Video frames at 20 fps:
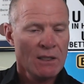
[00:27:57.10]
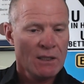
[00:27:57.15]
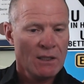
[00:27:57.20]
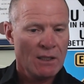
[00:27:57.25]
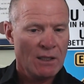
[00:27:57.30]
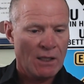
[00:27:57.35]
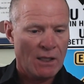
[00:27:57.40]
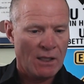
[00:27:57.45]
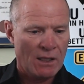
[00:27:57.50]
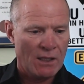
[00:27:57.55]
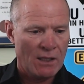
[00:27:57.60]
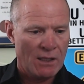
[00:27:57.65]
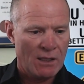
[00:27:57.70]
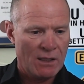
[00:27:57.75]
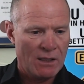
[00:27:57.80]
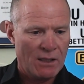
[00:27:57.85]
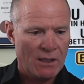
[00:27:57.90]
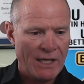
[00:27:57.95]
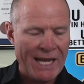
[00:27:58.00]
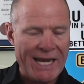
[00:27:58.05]

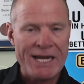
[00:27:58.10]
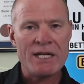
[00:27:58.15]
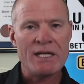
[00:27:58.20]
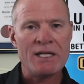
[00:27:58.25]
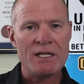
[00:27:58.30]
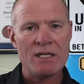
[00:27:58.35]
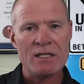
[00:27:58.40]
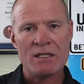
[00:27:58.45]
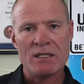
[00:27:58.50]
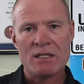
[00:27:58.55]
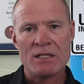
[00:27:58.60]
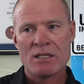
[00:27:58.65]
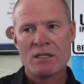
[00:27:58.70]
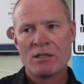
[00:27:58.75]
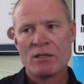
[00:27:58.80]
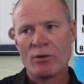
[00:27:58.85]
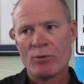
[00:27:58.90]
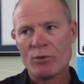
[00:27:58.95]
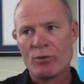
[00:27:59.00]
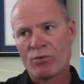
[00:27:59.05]
1980s,
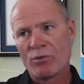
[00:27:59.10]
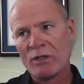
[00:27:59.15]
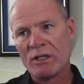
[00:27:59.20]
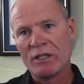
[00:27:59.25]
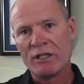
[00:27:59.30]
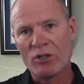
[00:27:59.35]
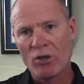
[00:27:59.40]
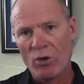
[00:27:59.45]
there was really no